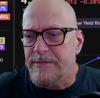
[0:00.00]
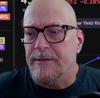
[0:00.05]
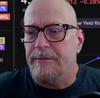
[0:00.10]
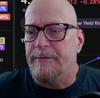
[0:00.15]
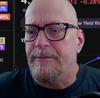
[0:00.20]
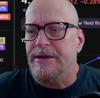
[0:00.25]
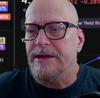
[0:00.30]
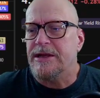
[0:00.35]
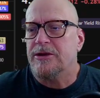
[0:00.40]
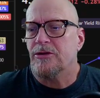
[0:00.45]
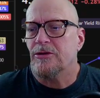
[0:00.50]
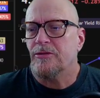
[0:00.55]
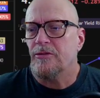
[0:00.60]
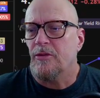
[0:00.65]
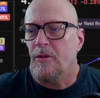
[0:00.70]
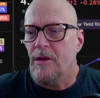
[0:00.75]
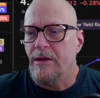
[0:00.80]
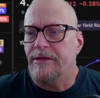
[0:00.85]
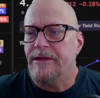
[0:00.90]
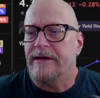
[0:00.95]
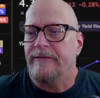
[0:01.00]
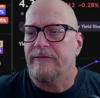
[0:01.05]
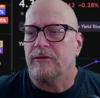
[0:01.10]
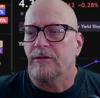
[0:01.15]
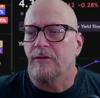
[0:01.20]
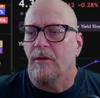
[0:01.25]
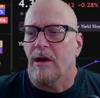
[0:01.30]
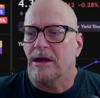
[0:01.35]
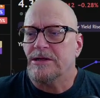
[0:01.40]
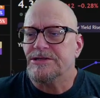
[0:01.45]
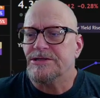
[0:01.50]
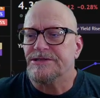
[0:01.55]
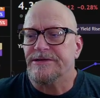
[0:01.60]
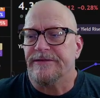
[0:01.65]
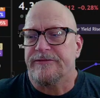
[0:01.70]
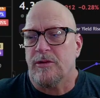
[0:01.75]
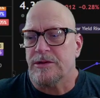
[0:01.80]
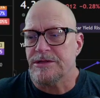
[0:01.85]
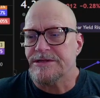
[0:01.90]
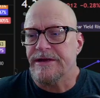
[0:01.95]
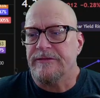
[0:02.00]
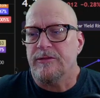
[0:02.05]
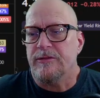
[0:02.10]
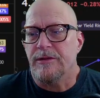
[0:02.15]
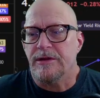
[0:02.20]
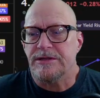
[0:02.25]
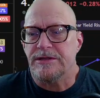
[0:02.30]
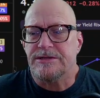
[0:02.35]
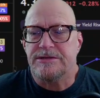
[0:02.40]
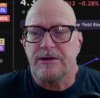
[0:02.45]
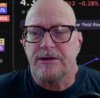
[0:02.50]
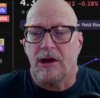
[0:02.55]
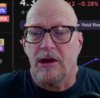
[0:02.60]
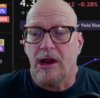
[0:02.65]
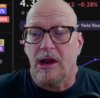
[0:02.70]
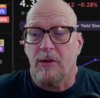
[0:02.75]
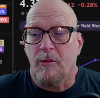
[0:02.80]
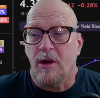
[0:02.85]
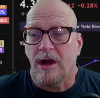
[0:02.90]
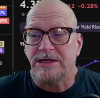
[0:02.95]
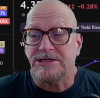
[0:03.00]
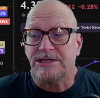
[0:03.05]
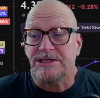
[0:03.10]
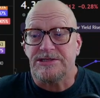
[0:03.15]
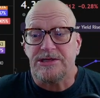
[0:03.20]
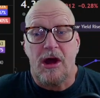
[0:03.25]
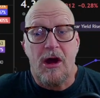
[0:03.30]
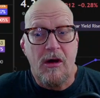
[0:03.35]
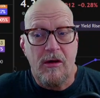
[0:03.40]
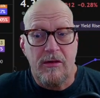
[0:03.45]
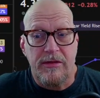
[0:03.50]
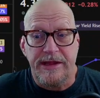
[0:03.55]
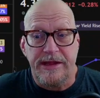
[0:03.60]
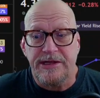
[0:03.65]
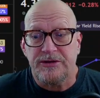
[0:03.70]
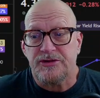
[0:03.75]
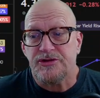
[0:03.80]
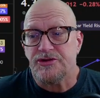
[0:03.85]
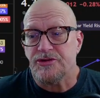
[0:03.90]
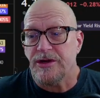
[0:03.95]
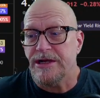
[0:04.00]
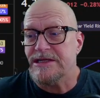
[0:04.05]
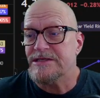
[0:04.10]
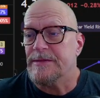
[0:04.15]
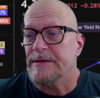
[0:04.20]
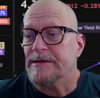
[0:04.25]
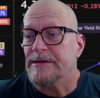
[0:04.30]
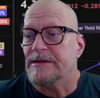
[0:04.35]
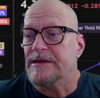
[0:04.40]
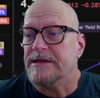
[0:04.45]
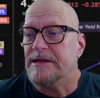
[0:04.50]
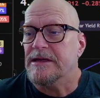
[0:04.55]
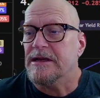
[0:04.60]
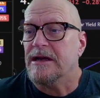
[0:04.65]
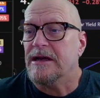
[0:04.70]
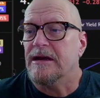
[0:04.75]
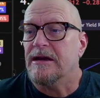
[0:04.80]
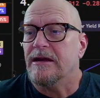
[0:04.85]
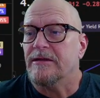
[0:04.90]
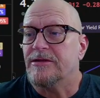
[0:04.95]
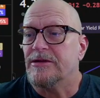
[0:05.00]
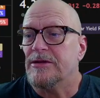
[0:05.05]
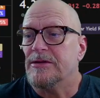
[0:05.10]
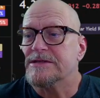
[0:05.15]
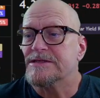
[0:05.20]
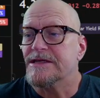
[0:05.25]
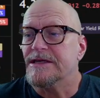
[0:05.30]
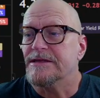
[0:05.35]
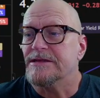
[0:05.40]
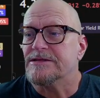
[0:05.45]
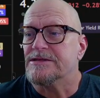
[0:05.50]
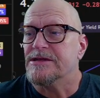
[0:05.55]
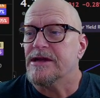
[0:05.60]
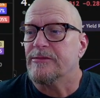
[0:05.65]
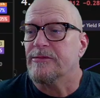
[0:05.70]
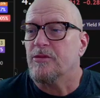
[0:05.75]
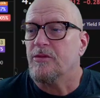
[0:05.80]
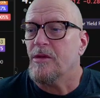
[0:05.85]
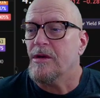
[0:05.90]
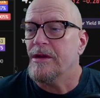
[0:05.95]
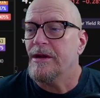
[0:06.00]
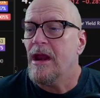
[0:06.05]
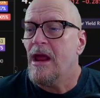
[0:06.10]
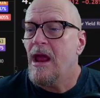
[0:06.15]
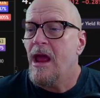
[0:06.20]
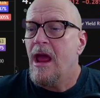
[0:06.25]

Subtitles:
bigger one that everyone watches. Of course, everyone watches all the interest rates, but the U.S. 10 is the number one.